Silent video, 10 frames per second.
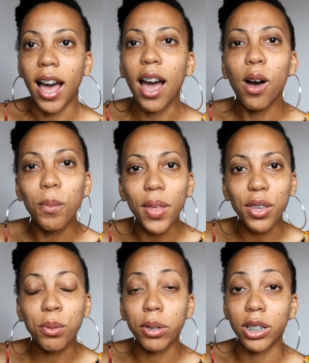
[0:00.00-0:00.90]
I hope
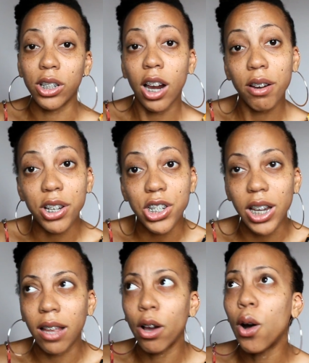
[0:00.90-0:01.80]
that you were encouraged.
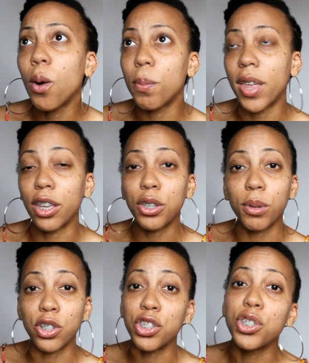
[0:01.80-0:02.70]
I hope that
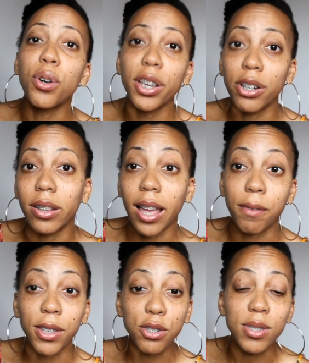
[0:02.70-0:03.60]
you enjoy your
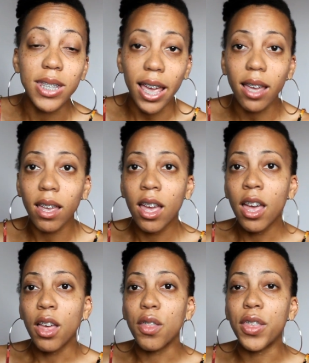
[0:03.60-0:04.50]
life and you take
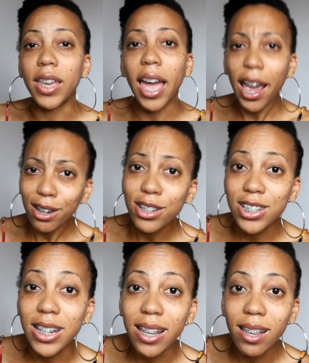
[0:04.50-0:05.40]
the
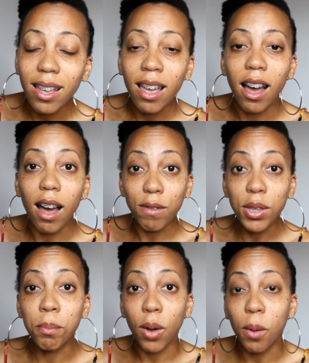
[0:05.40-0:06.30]
energy
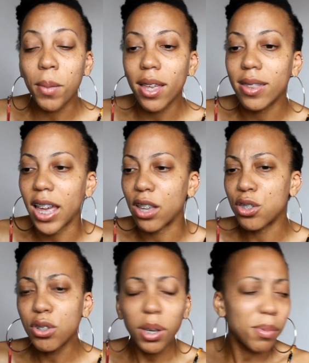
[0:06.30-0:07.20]
of the moment
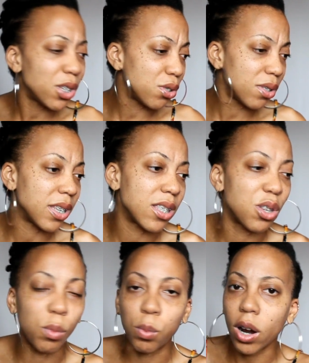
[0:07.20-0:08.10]
that you could be using
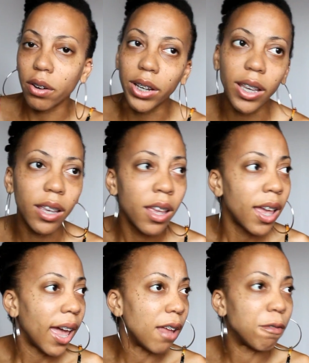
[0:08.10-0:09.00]
to worry
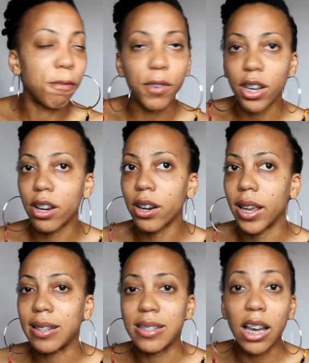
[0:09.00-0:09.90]
and
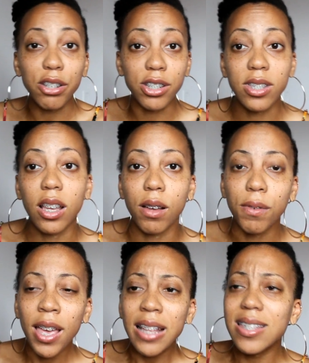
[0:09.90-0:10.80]
fear and doubt
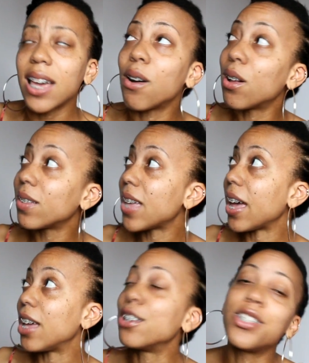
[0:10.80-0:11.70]
yourself. Take all of
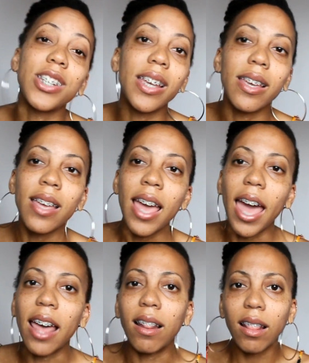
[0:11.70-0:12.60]
that energy
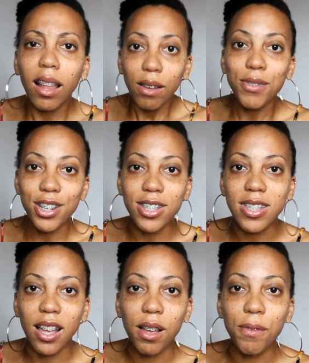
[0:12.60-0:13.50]
and love
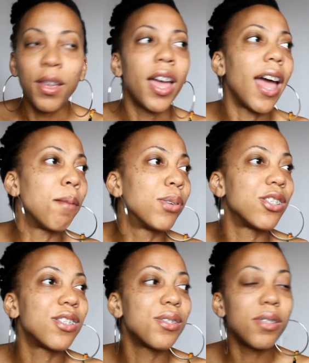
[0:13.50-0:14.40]
yourself and
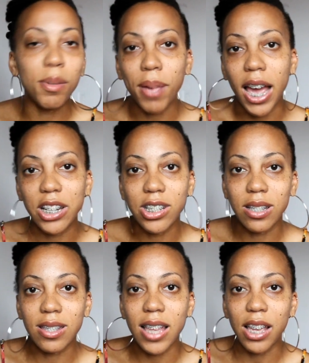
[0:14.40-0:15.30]
pursue the
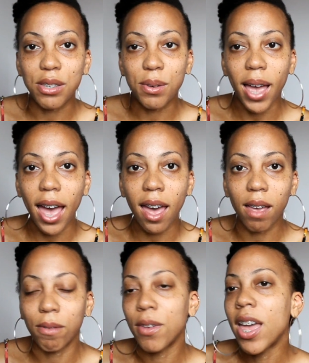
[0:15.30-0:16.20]
passions that you
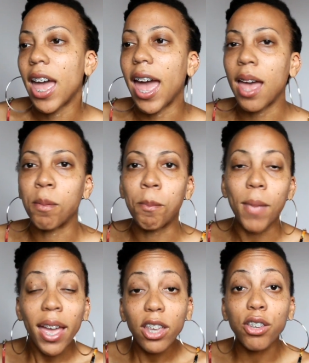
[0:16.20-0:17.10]
have and
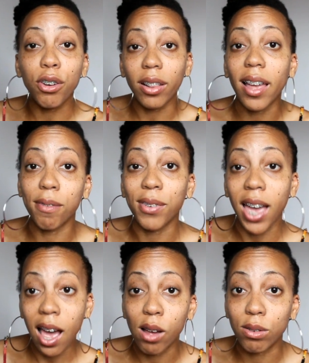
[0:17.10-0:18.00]
make your
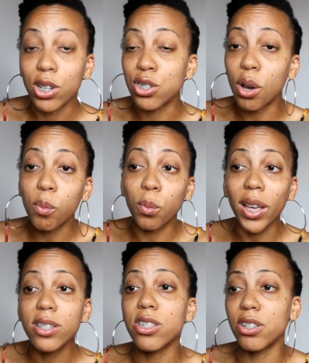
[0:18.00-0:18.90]
life count. Don't
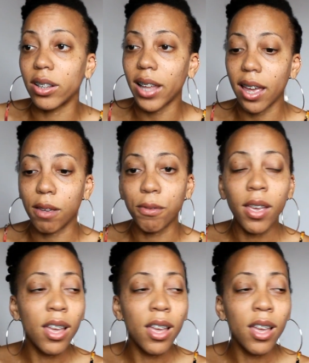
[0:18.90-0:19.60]
waste your life.